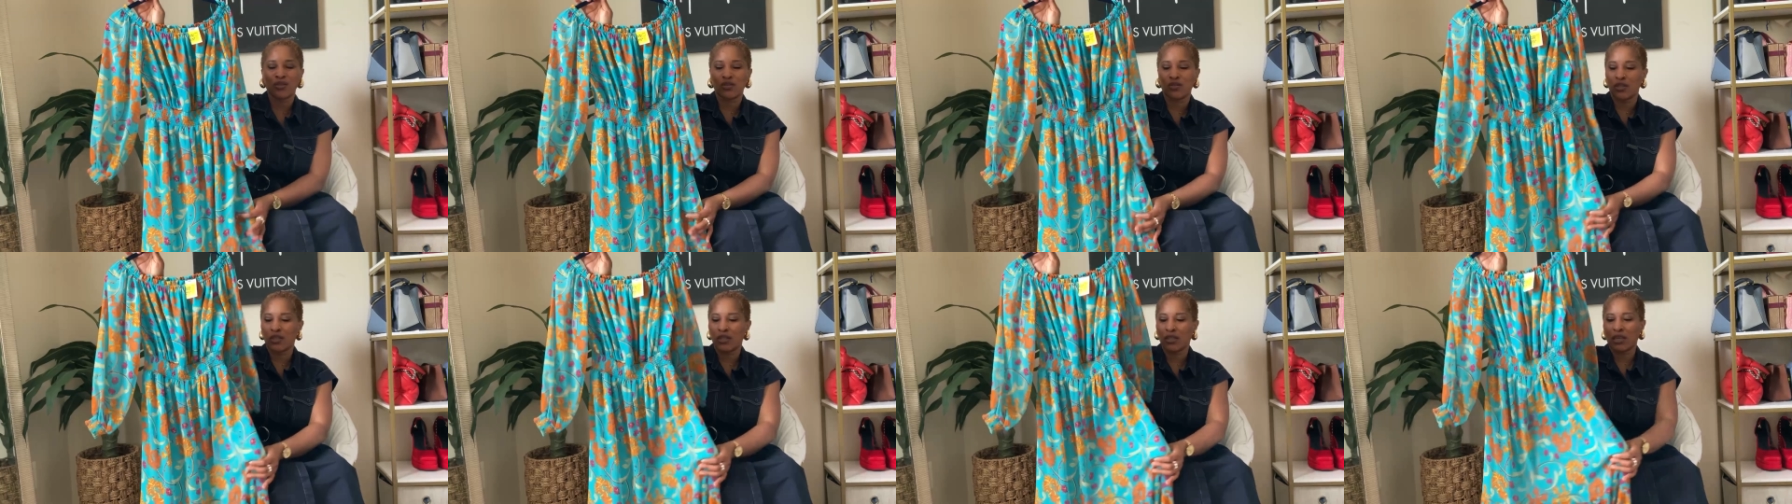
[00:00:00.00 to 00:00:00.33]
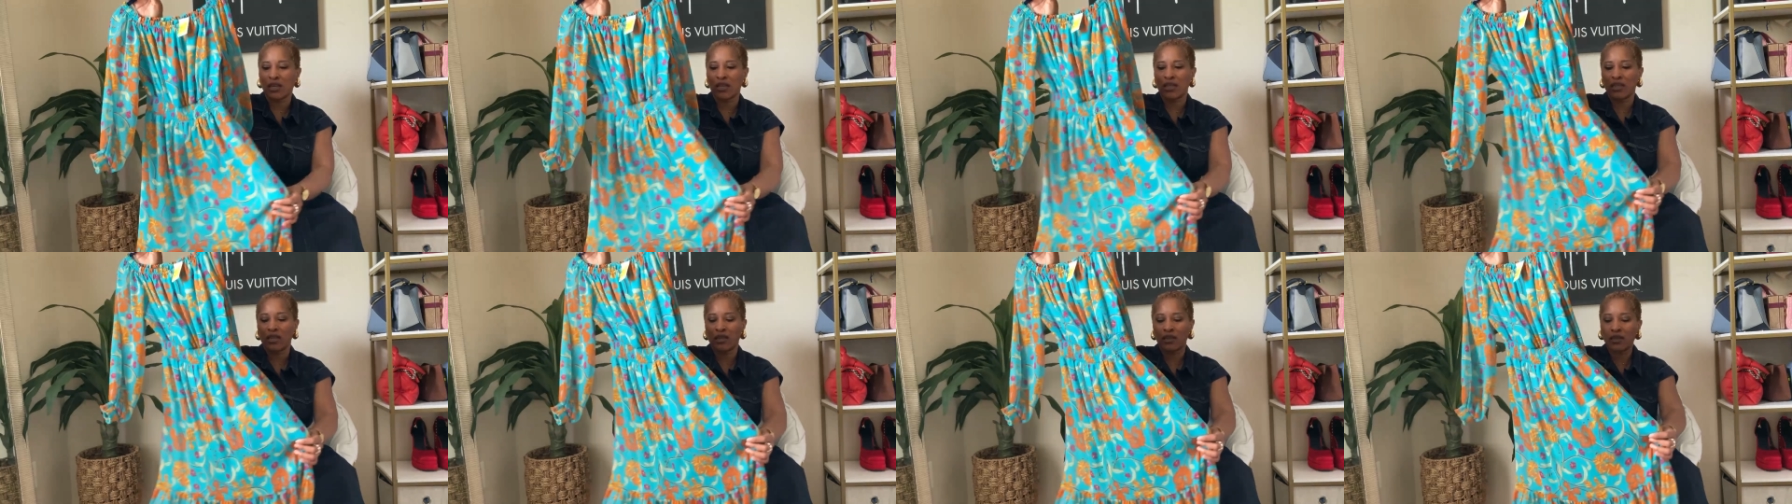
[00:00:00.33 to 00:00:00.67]
So they
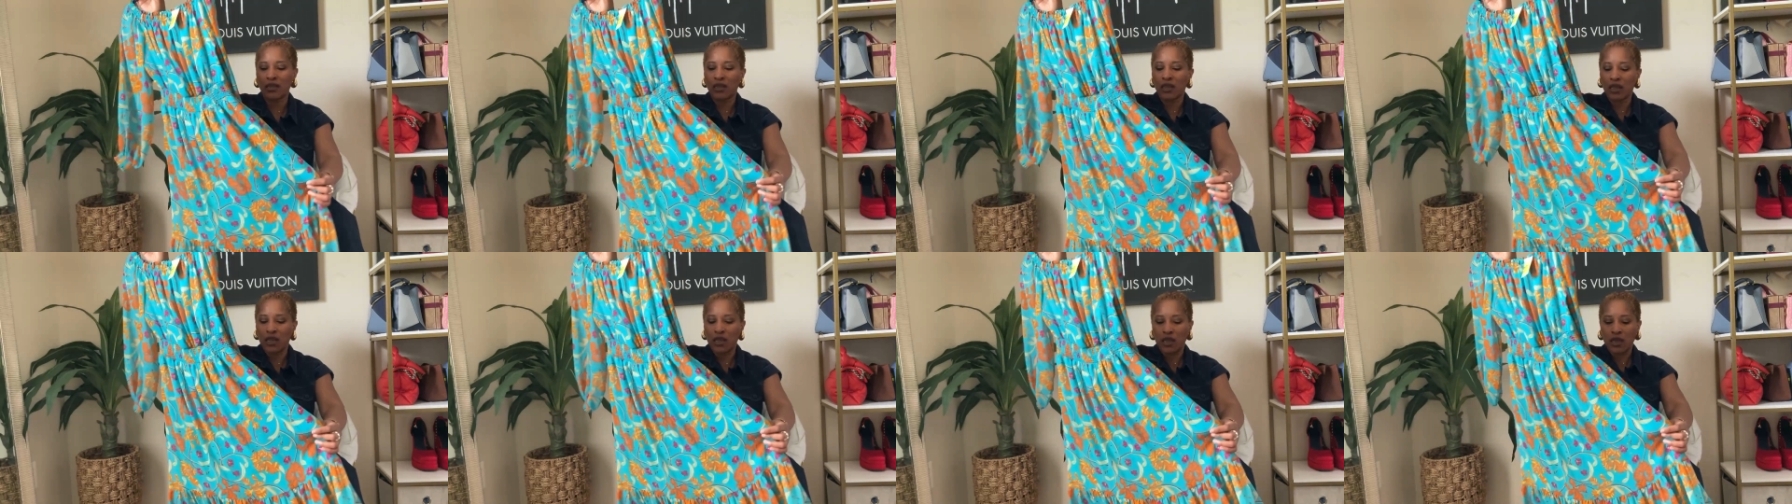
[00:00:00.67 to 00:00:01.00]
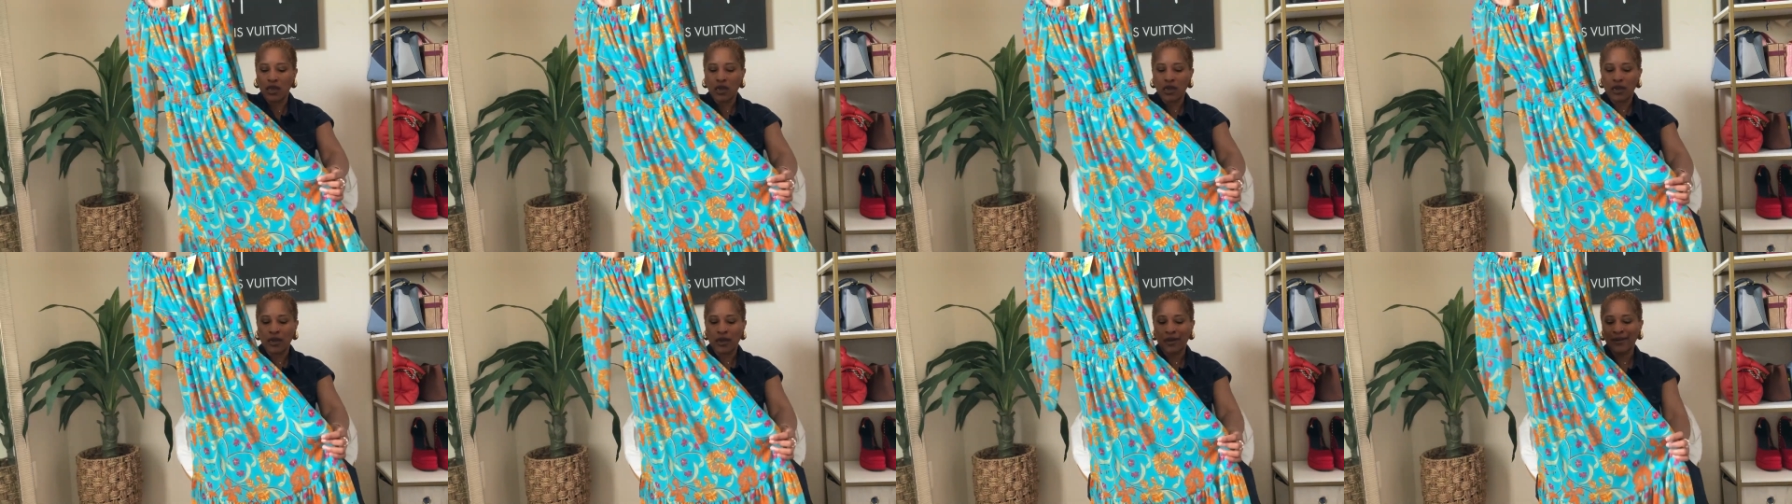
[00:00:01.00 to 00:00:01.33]
kind of
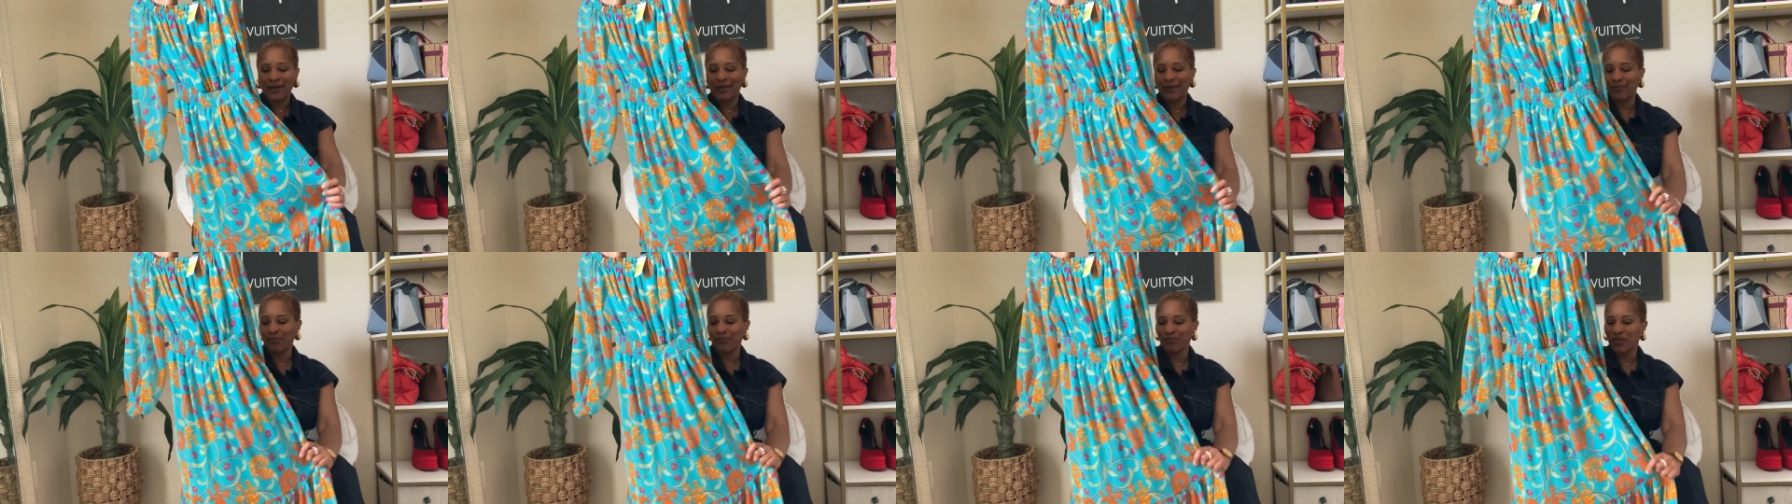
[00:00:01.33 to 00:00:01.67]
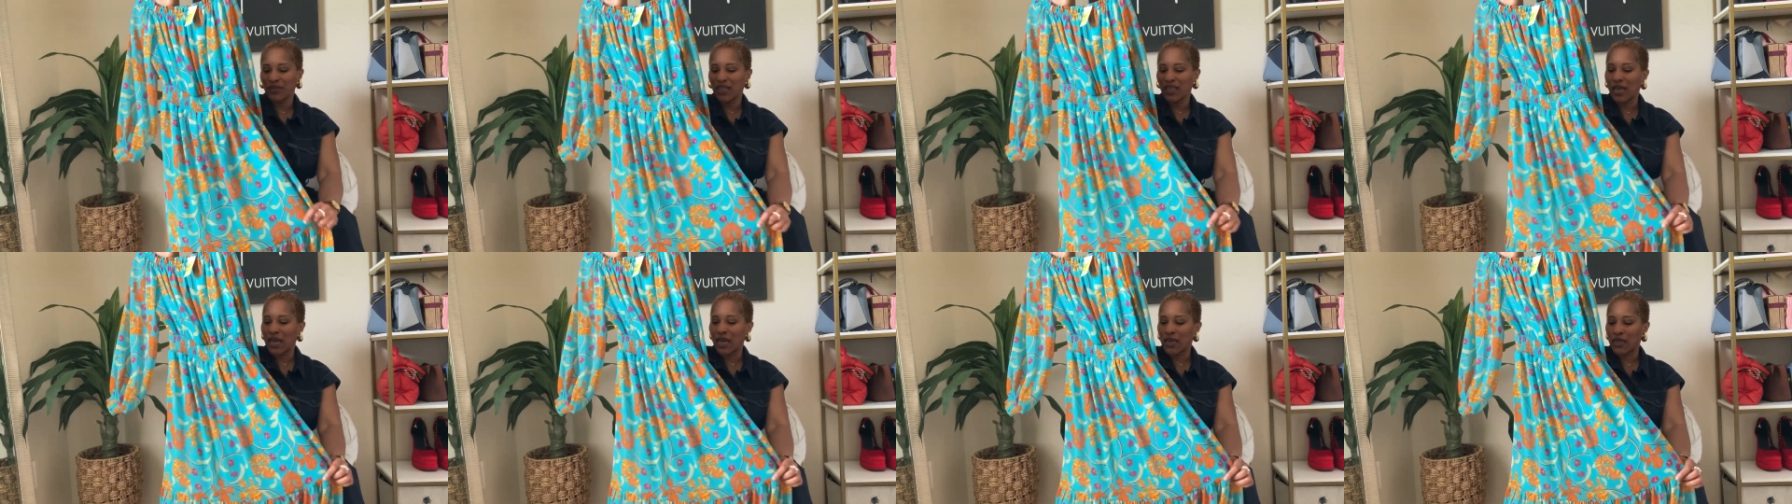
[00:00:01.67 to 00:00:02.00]

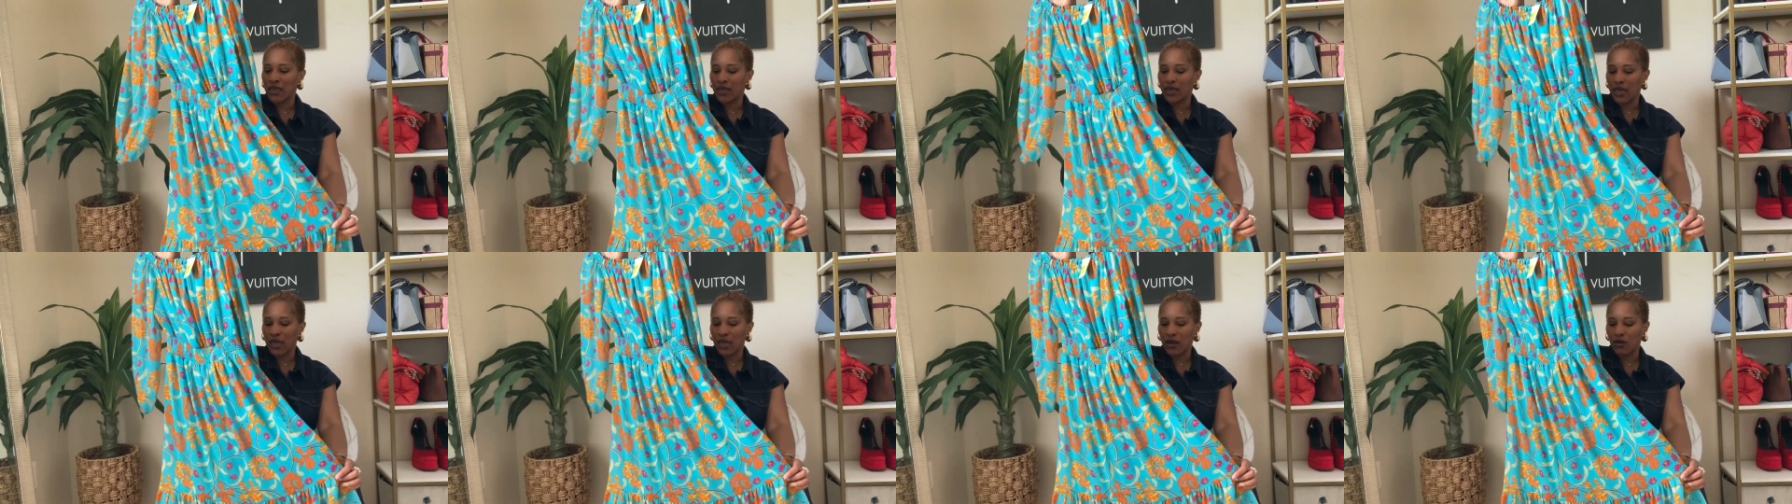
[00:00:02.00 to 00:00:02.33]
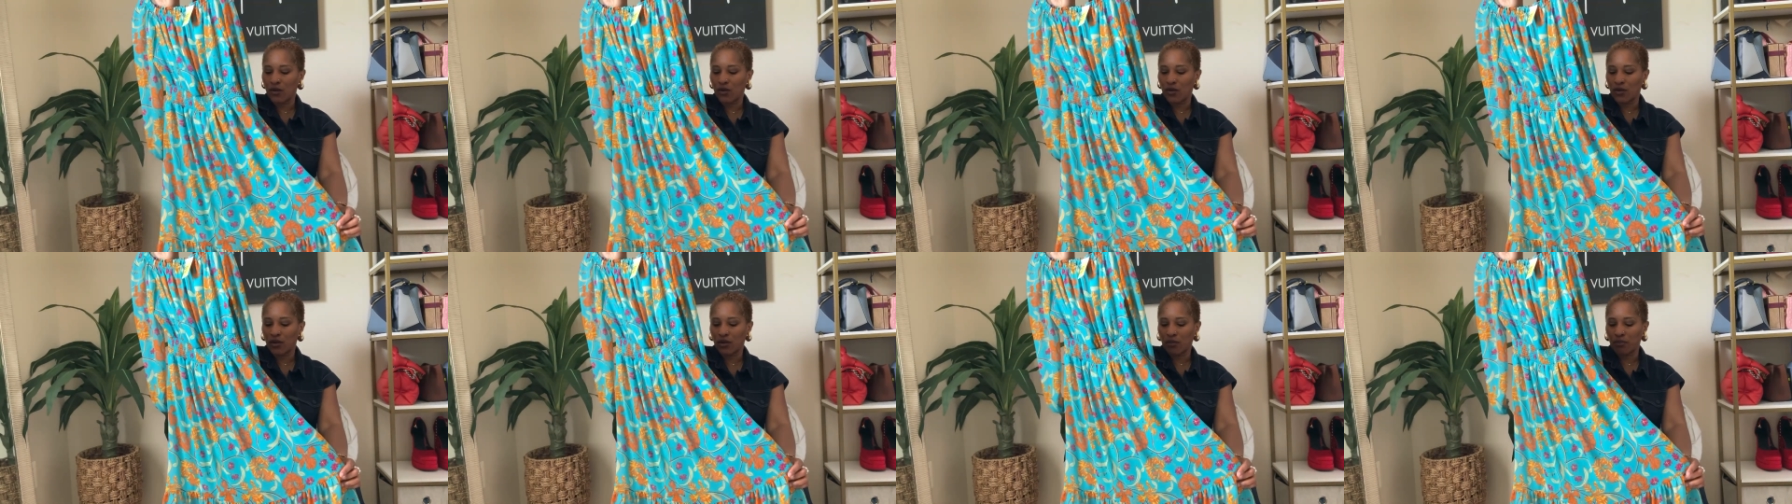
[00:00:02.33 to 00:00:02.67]
got it down
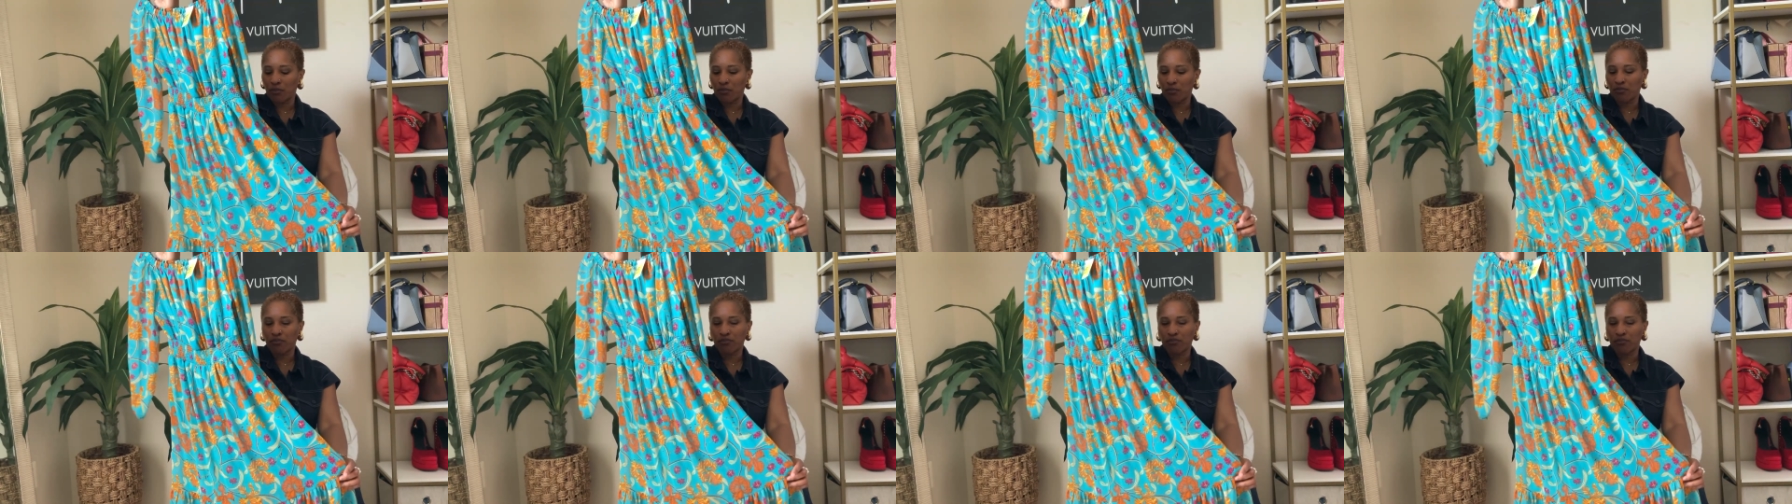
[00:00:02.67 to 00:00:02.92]
on a